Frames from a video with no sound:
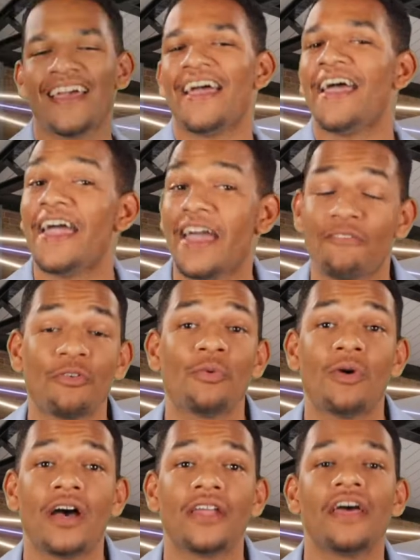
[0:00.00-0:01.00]
Hey
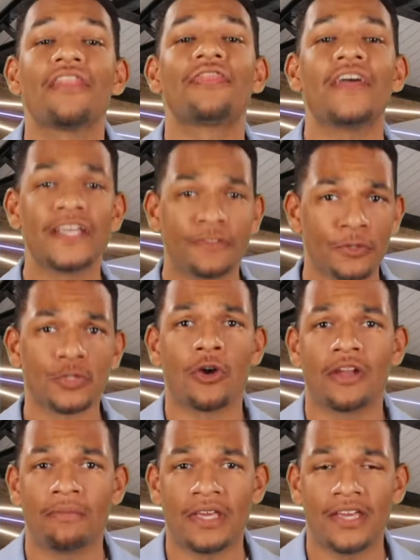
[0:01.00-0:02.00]
everyone, thanks for
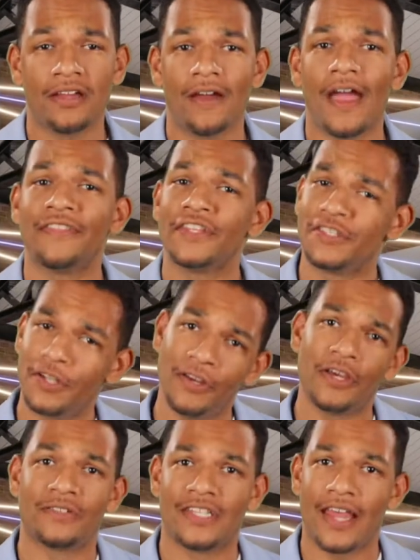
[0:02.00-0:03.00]
joining me here in the
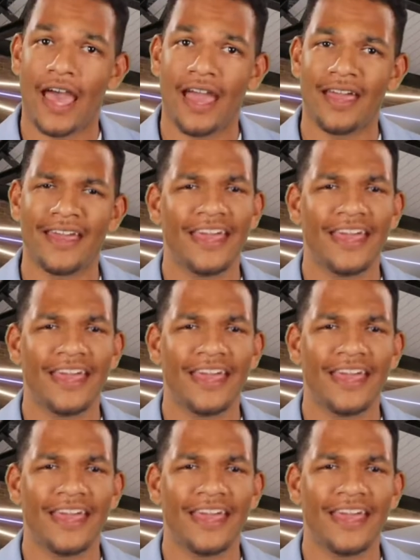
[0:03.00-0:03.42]
studio today.